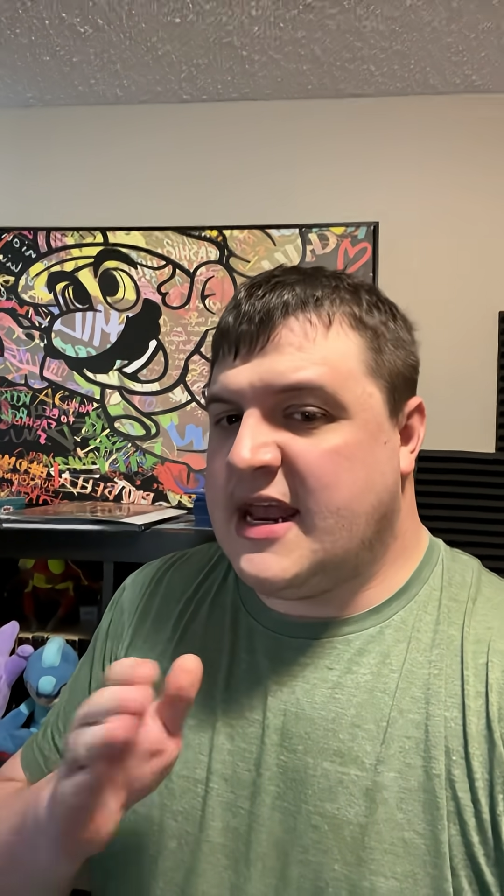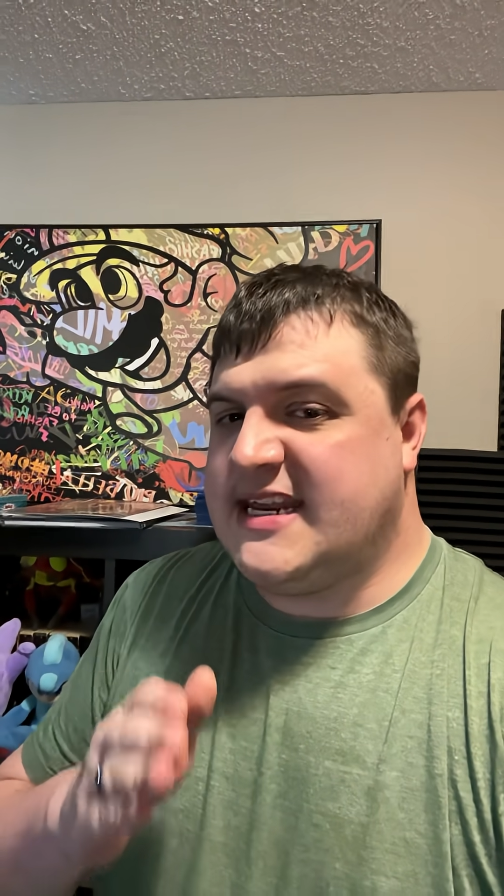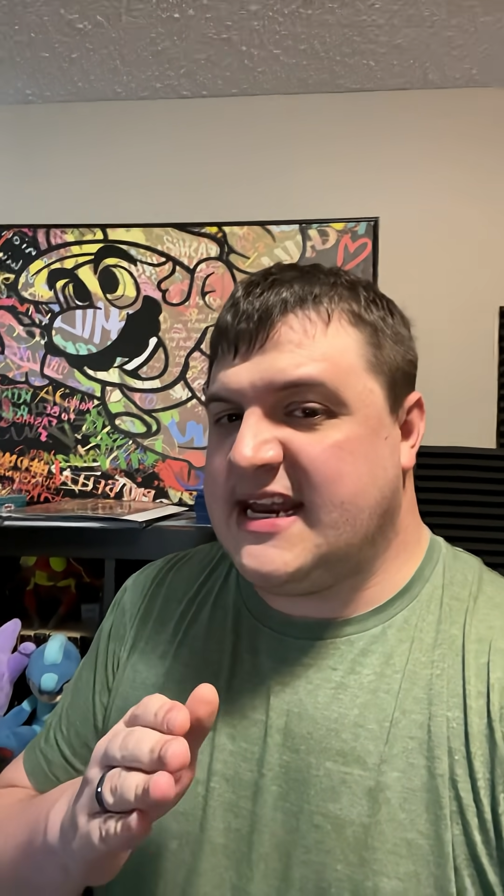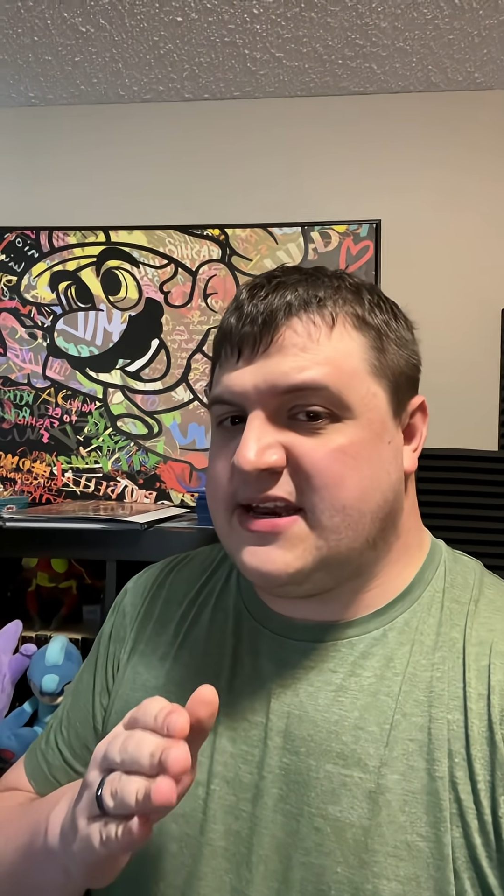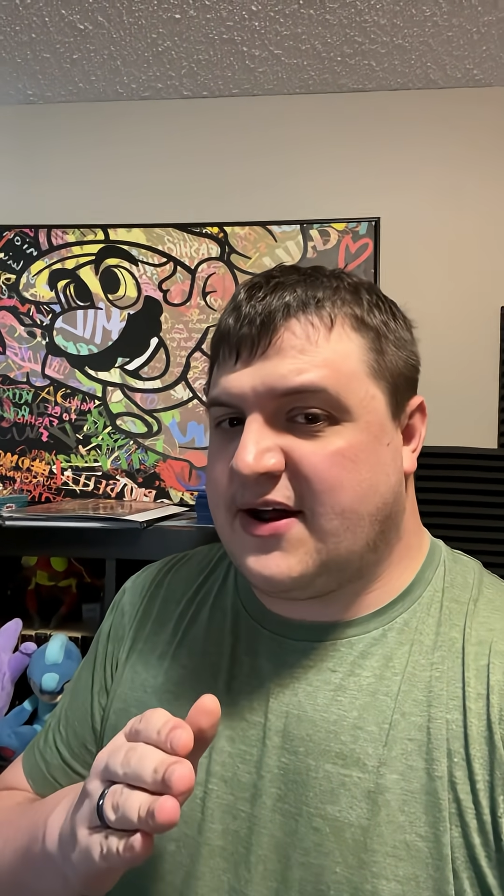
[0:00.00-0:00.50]

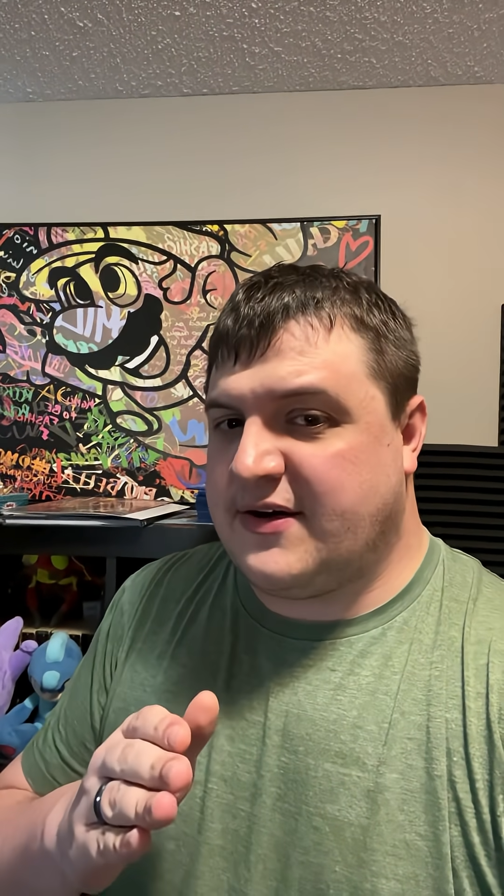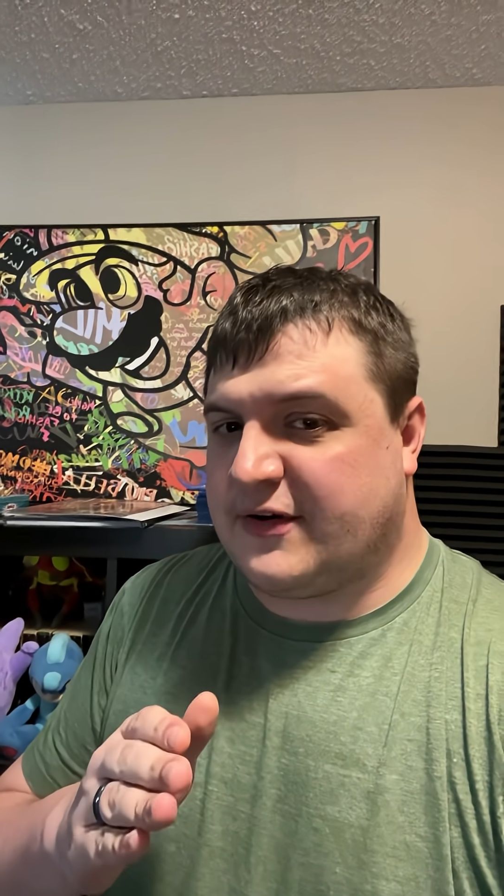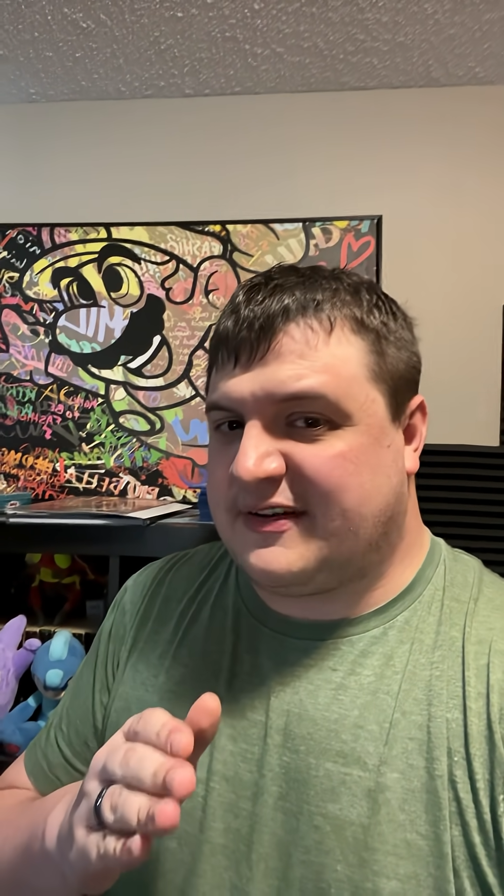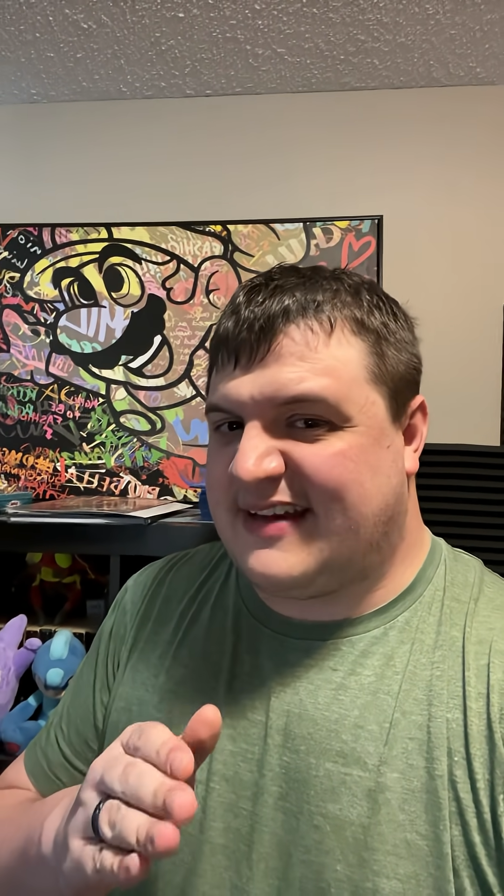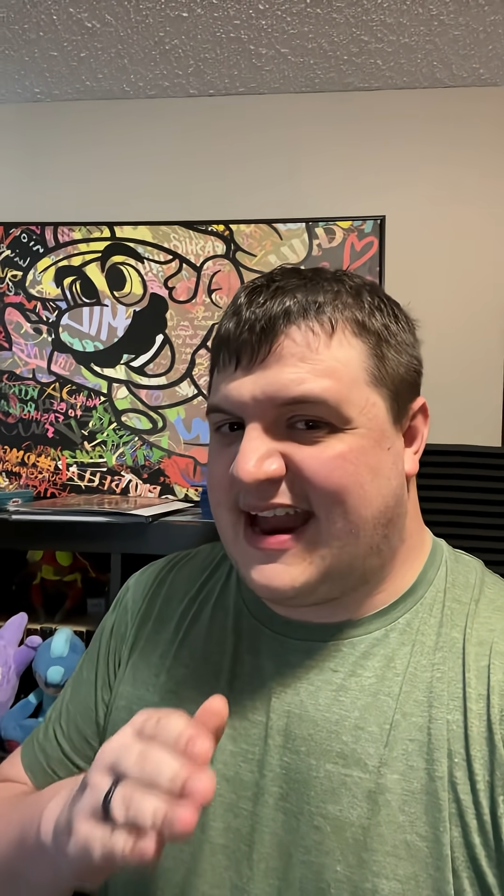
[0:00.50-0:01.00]
didn't
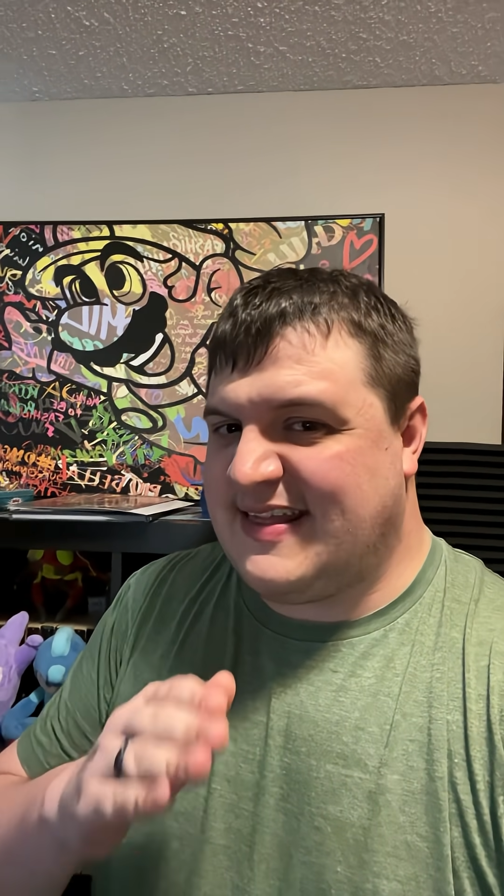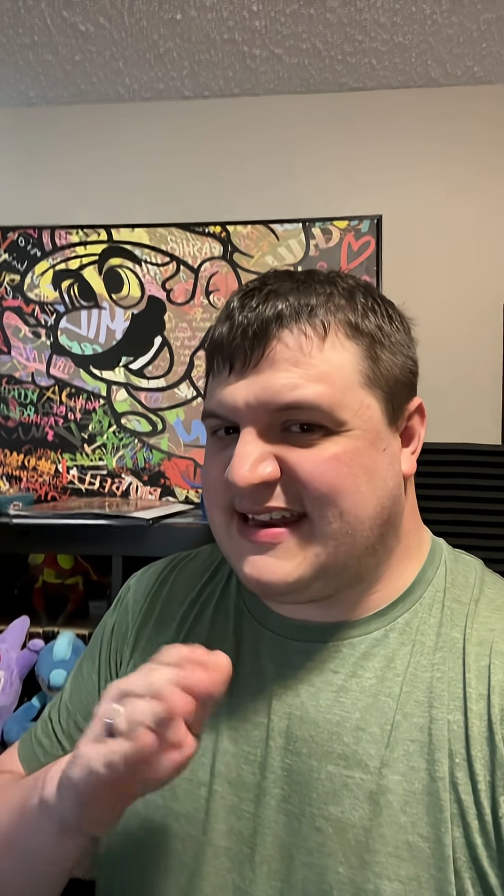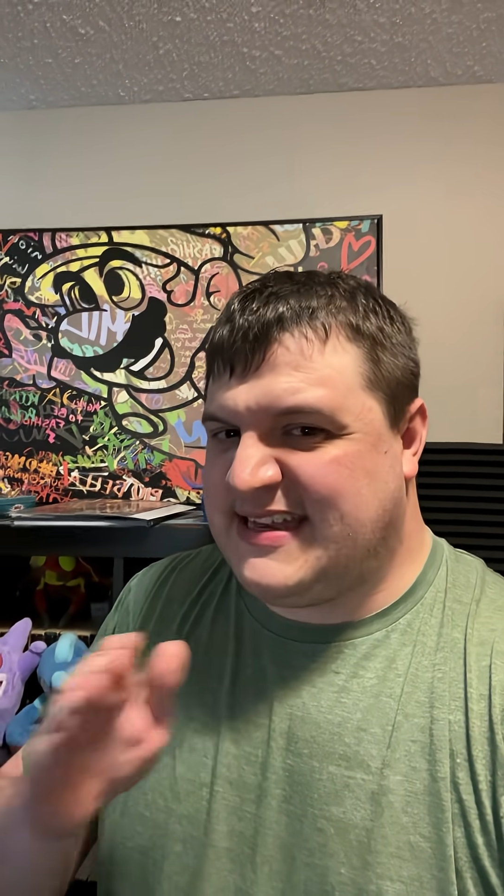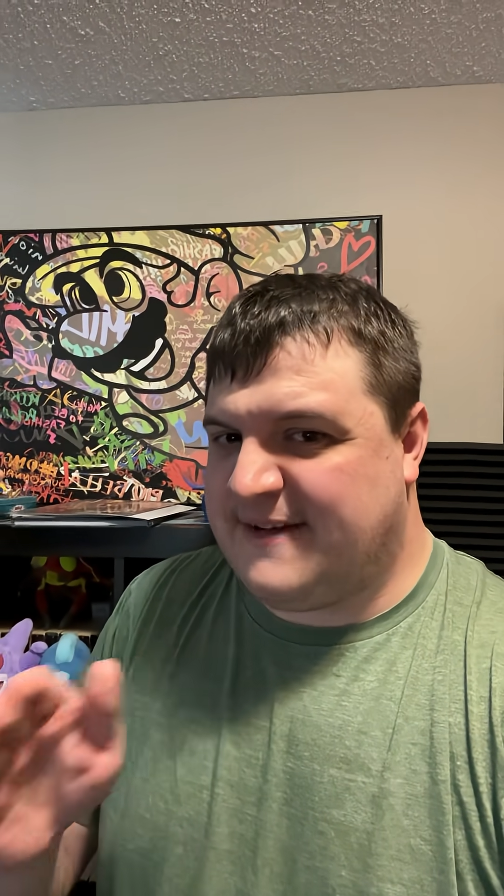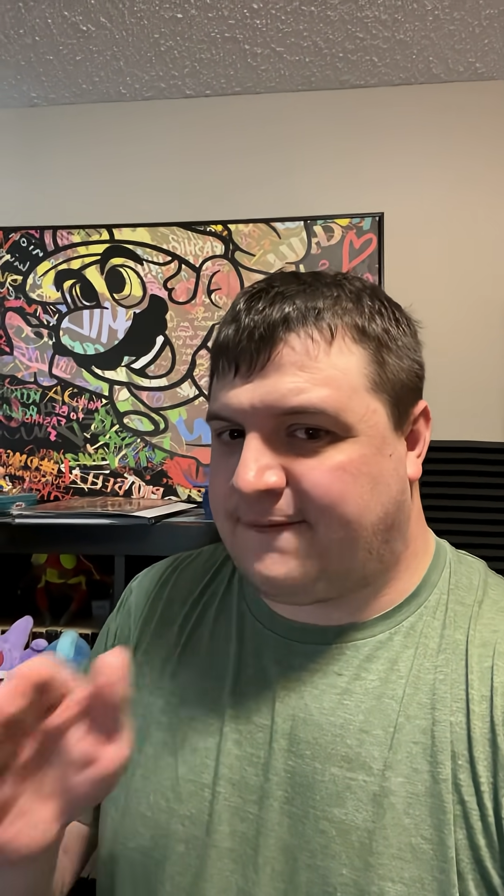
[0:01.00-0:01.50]
understand the
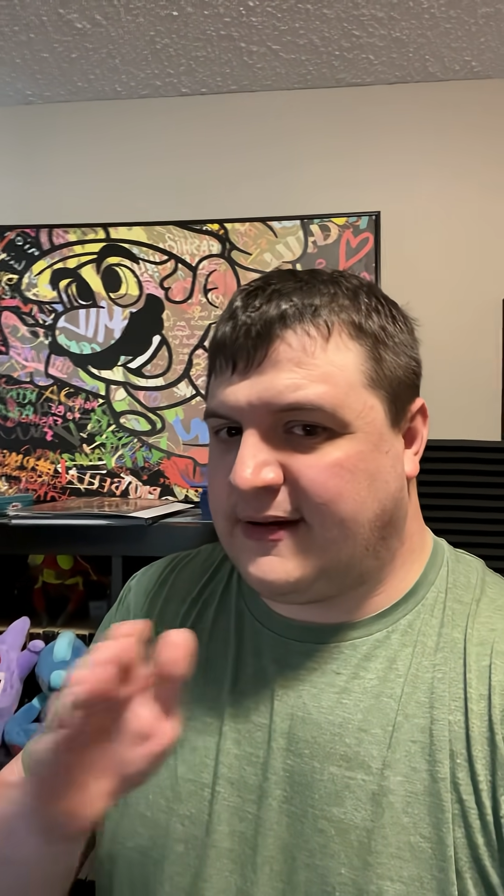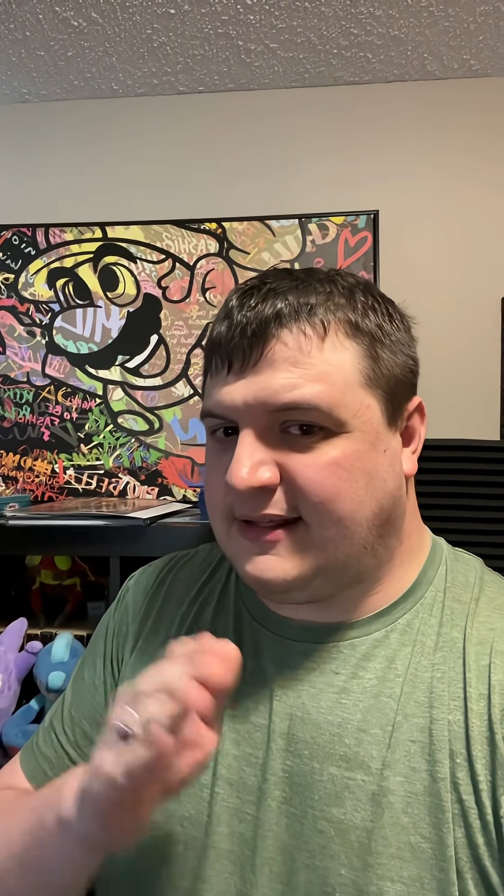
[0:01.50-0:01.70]
different